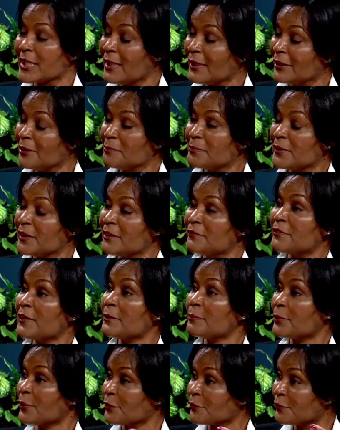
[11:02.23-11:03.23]
the help of a
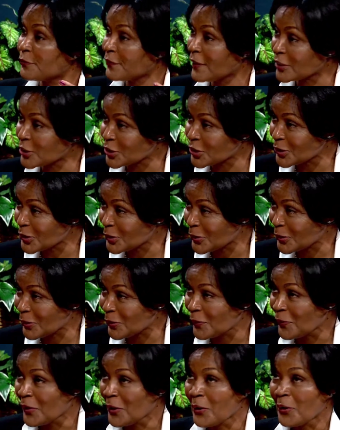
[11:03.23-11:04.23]

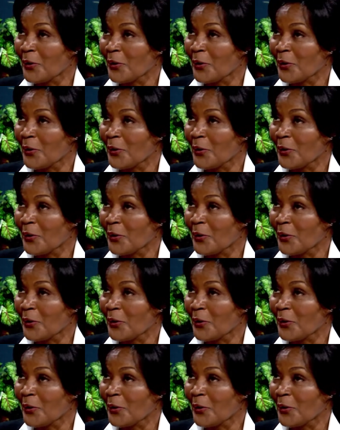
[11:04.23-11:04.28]
professional